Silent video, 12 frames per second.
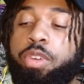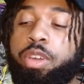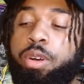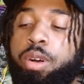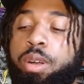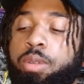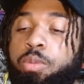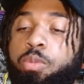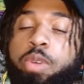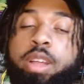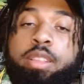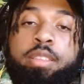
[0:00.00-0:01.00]
then moving
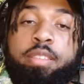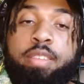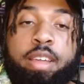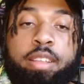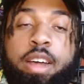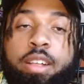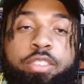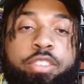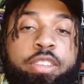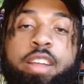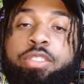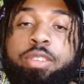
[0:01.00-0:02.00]
on with the
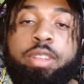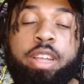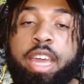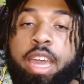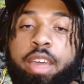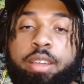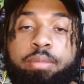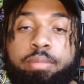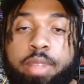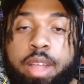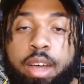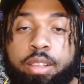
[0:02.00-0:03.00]
technology, that's going to
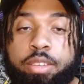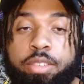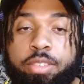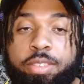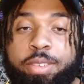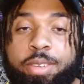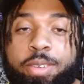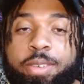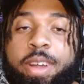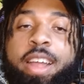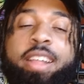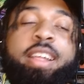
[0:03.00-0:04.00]
gain knowledge,
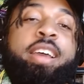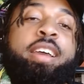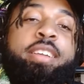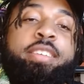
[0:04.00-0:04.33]
right?